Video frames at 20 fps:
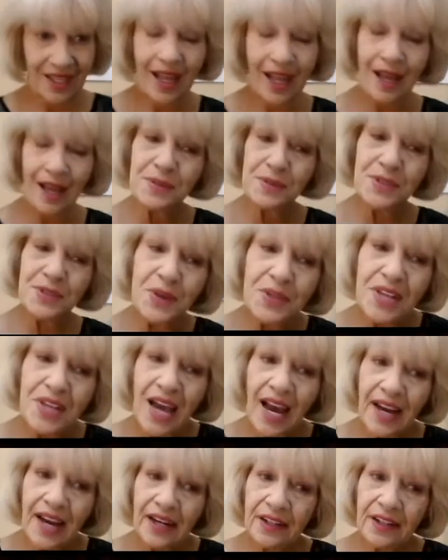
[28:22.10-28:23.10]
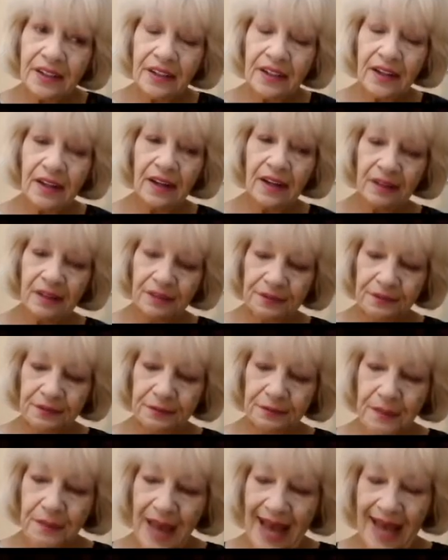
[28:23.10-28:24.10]
I'm so tired of
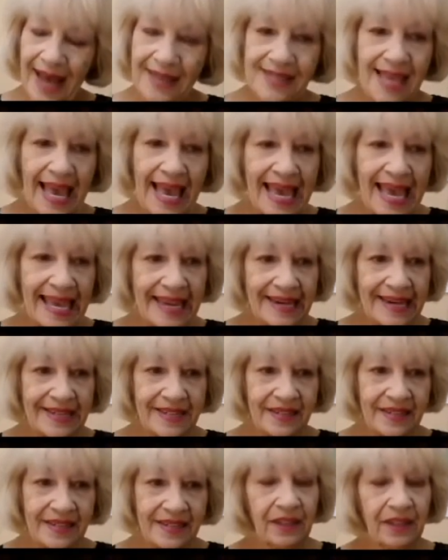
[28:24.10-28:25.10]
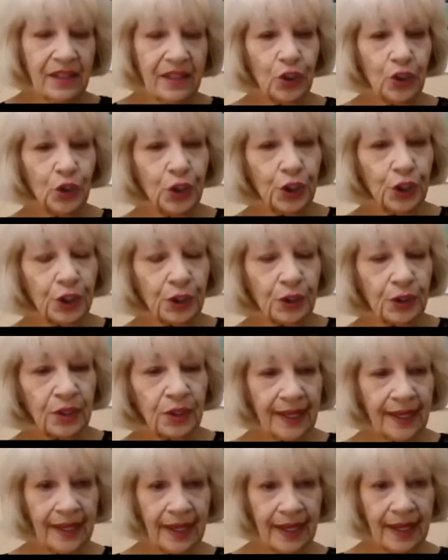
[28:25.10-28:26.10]
mass hate,
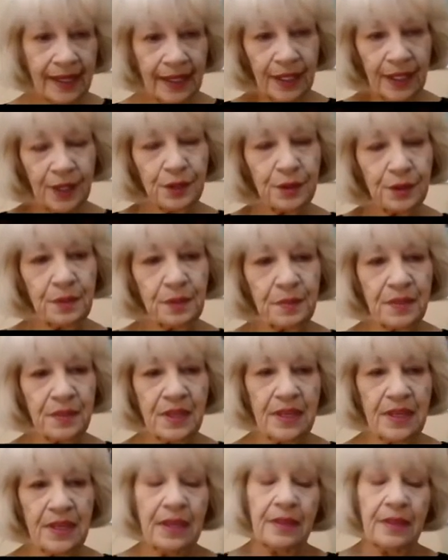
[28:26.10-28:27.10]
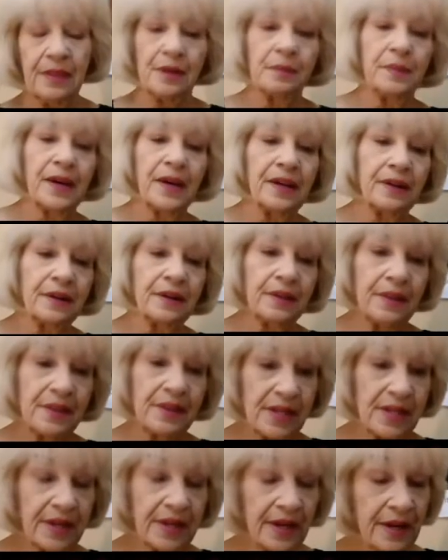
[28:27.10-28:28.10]
like any group thinking they're better
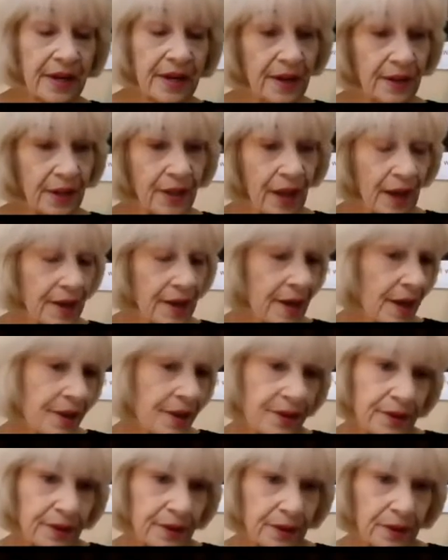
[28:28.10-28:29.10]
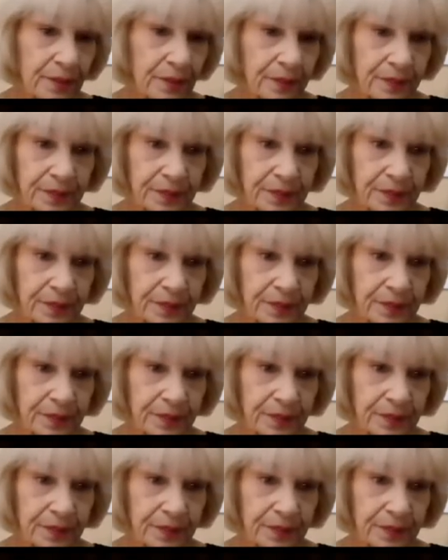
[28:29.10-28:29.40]
than another group.